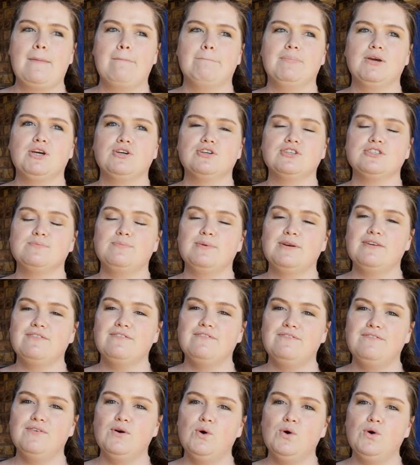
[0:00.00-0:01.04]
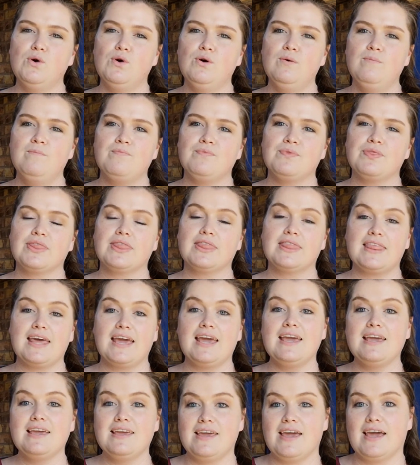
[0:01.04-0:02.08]
Because before
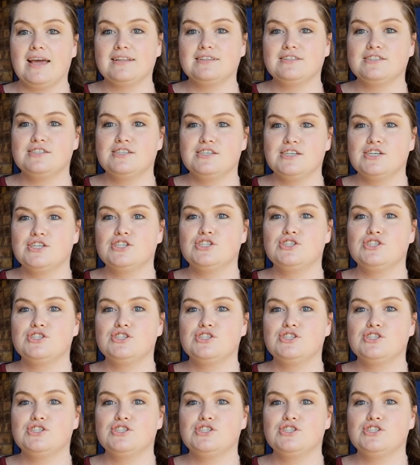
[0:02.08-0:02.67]
they get